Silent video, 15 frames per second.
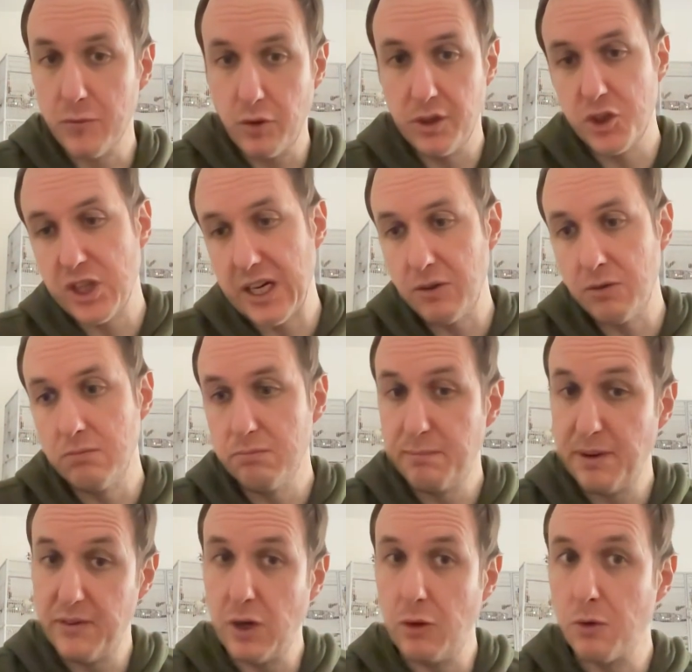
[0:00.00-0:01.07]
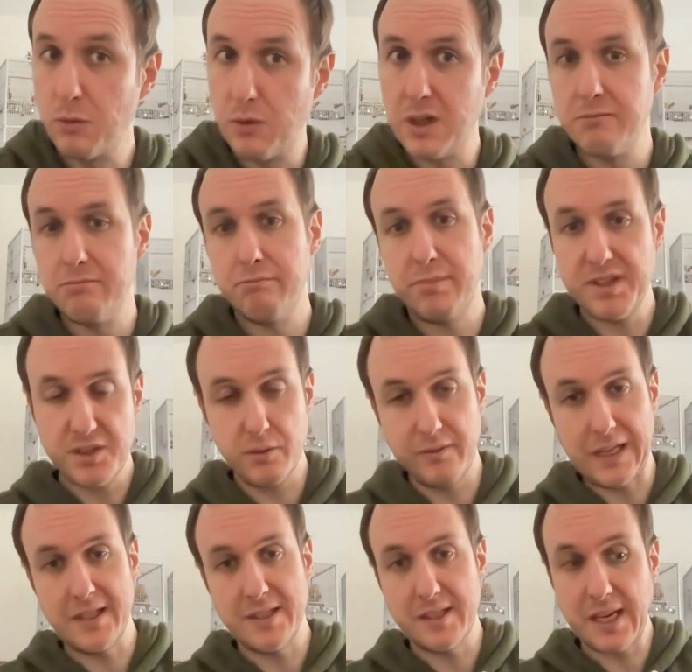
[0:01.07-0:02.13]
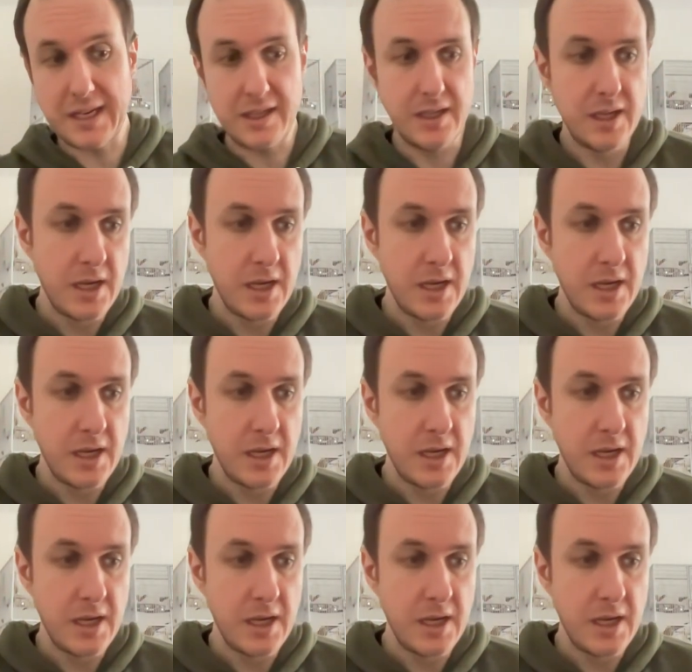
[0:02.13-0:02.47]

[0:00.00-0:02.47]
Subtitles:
on the channel. Bit of an older one, but still valid today.